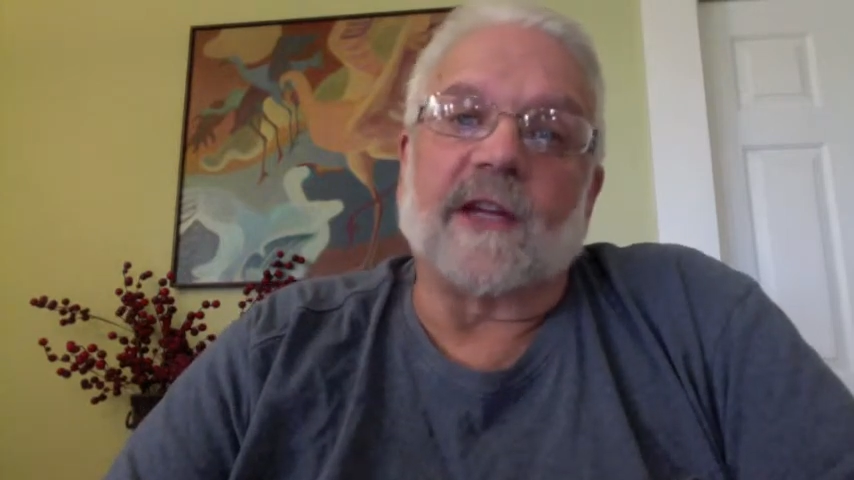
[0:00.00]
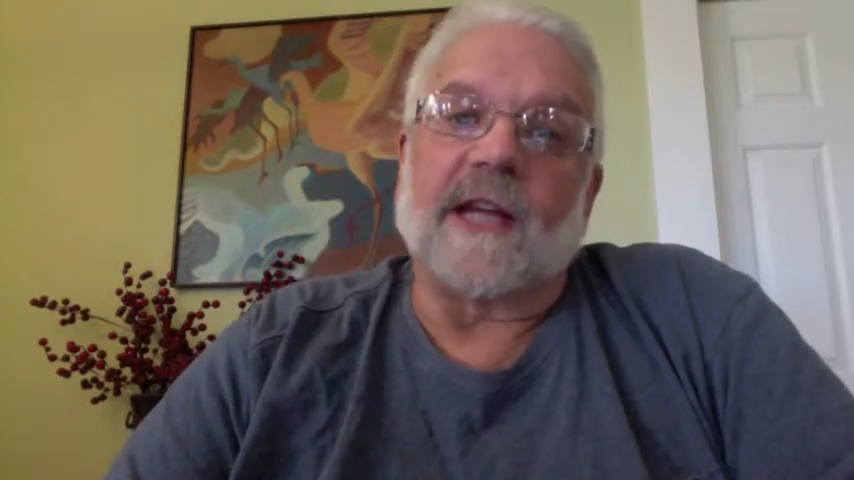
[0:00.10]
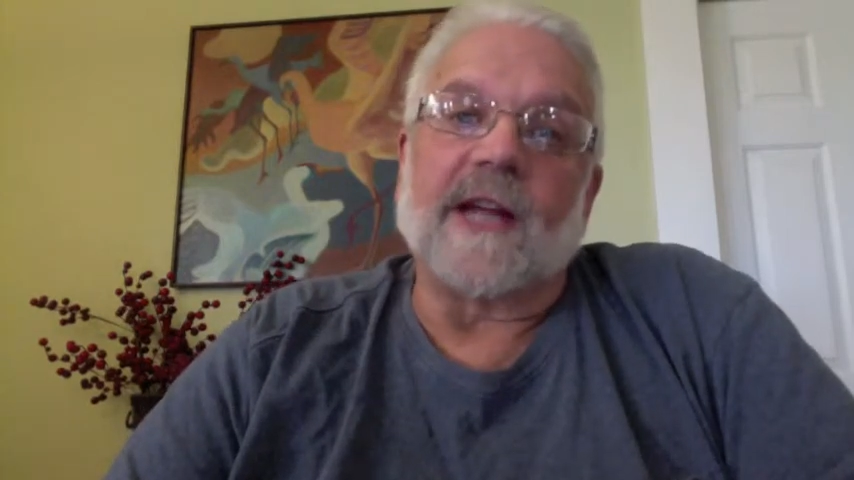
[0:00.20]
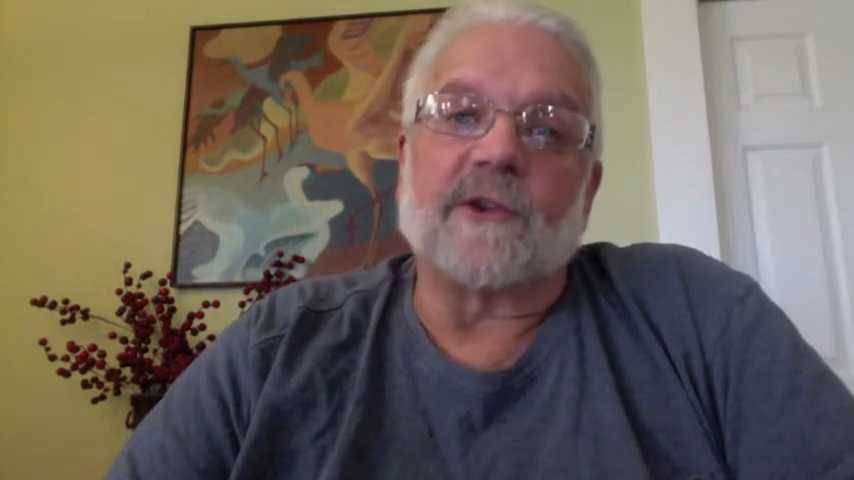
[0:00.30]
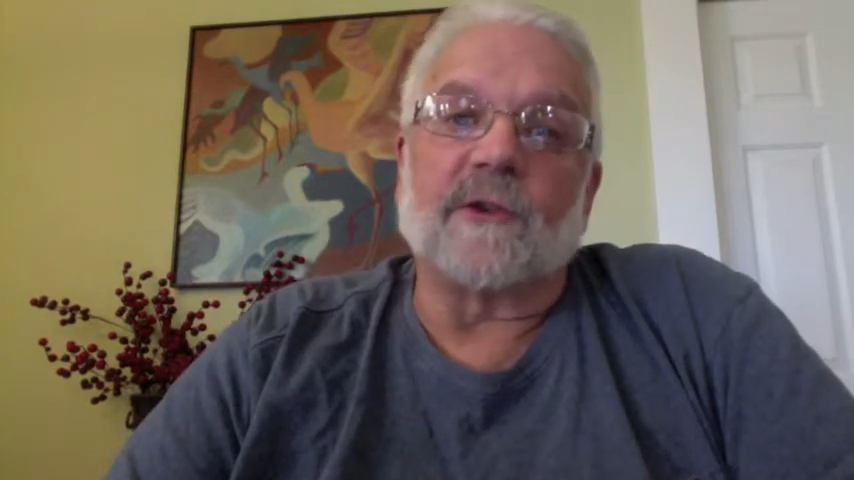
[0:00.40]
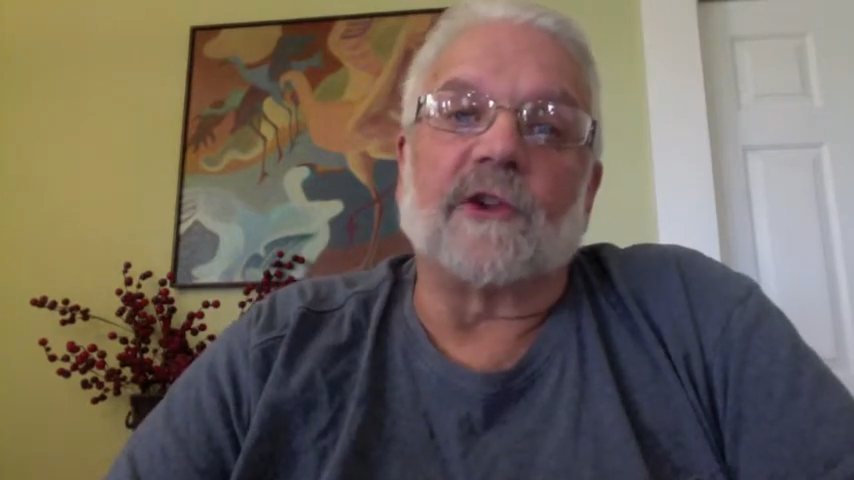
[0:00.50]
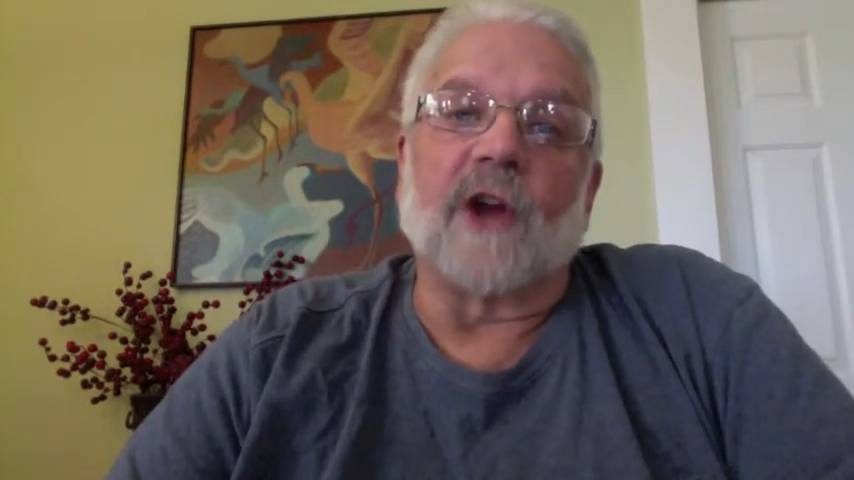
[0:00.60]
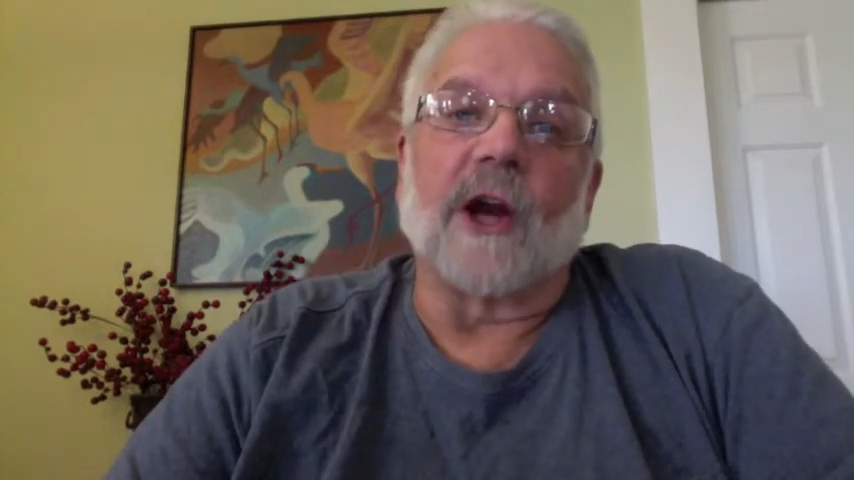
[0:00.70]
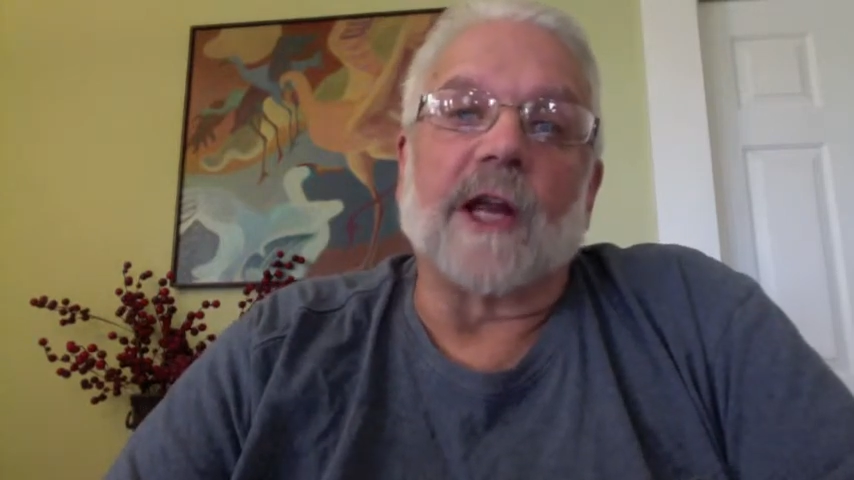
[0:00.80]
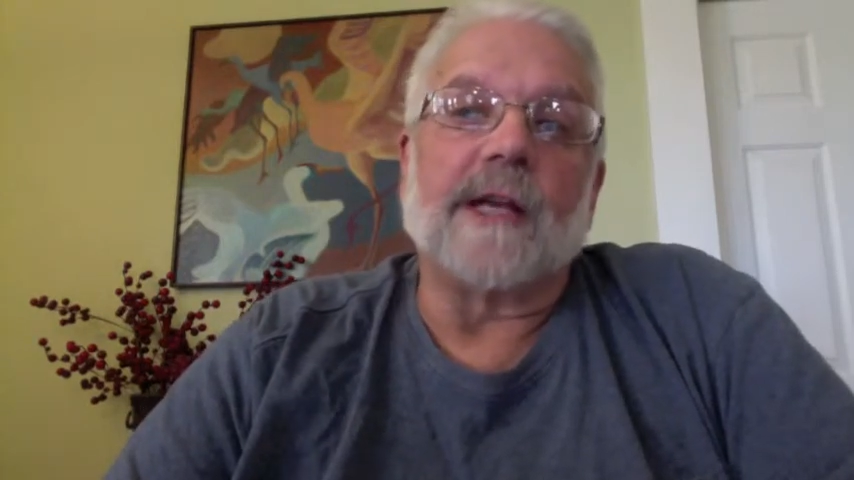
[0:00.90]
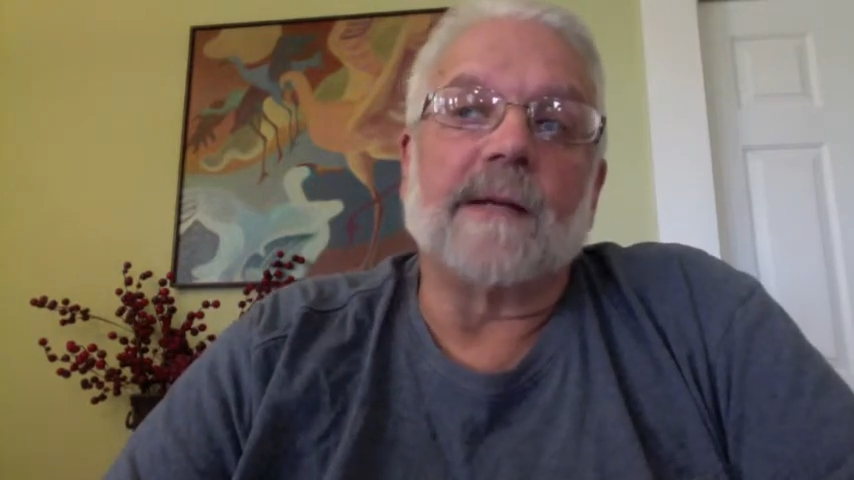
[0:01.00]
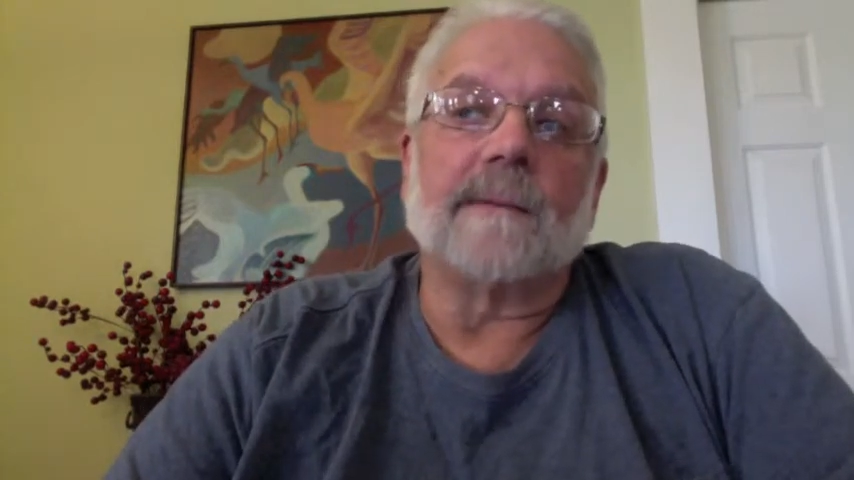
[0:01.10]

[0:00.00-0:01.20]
to get you started.